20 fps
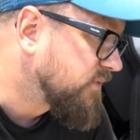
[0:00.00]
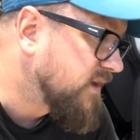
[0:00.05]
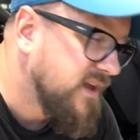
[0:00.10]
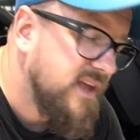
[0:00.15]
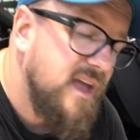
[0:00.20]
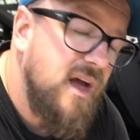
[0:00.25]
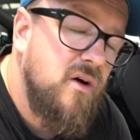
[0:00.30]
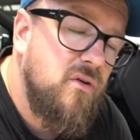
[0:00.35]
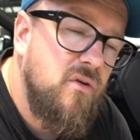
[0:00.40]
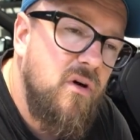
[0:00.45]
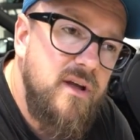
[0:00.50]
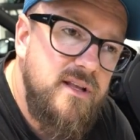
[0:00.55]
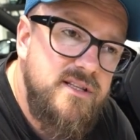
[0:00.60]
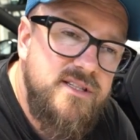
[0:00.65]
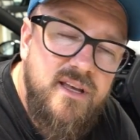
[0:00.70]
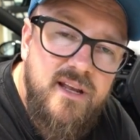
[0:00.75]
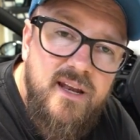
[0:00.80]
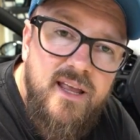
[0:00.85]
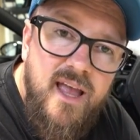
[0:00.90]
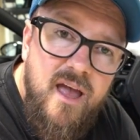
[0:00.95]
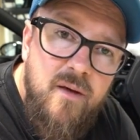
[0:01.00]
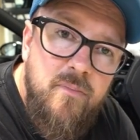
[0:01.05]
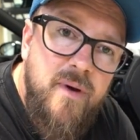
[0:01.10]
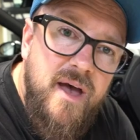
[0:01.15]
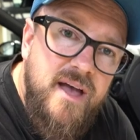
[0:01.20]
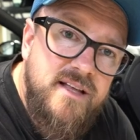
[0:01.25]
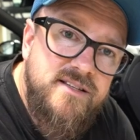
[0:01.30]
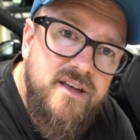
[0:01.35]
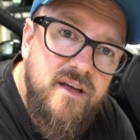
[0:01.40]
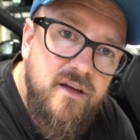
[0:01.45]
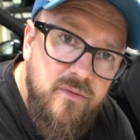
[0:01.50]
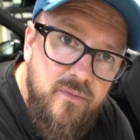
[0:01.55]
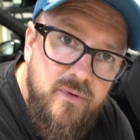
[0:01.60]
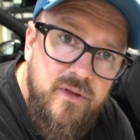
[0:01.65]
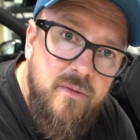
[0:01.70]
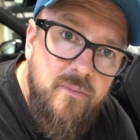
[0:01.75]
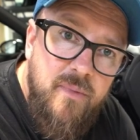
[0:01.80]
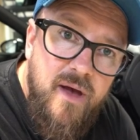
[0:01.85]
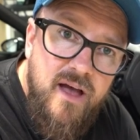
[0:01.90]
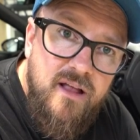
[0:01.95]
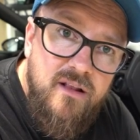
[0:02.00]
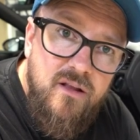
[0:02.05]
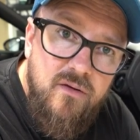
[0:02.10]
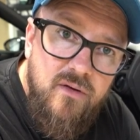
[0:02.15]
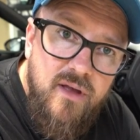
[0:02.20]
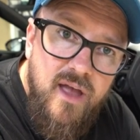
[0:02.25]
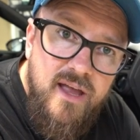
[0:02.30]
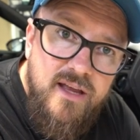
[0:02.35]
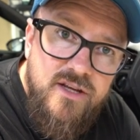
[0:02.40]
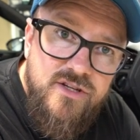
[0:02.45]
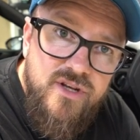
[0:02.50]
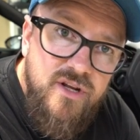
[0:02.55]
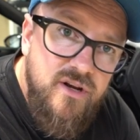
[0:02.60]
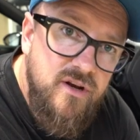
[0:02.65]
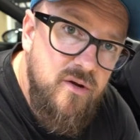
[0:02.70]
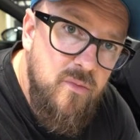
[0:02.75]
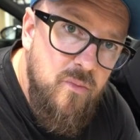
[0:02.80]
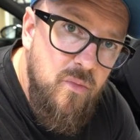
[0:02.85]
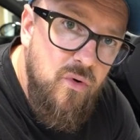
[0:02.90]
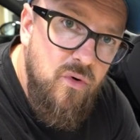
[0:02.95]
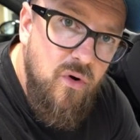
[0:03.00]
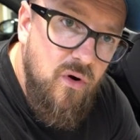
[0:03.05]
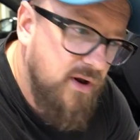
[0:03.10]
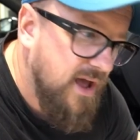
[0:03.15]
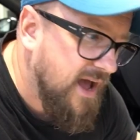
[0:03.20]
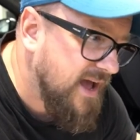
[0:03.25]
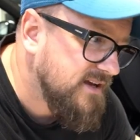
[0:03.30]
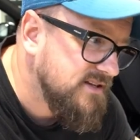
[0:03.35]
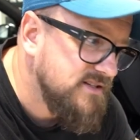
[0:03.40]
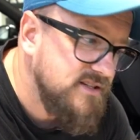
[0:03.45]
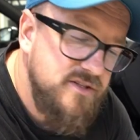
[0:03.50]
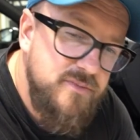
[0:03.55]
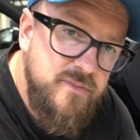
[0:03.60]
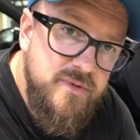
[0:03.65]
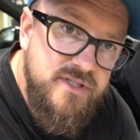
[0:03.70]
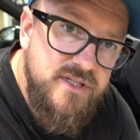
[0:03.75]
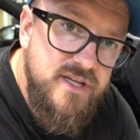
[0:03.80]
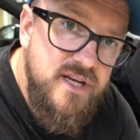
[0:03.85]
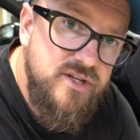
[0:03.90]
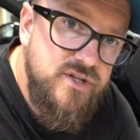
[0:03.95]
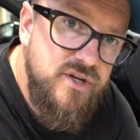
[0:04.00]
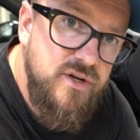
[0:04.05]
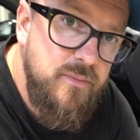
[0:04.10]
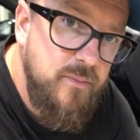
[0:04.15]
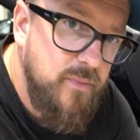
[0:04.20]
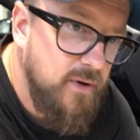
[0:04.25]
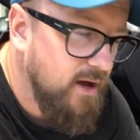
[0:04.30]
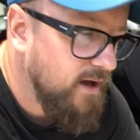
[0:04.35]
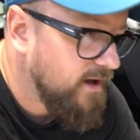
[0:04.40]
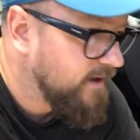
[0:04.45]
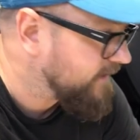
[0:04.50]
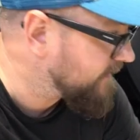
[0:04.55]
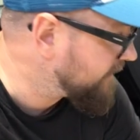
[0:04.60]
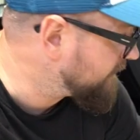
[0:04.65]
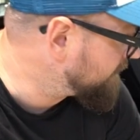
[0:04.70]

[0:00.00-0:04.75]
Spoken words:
Yeah, all right, it's going to get better with a better location and a more on-axis position, but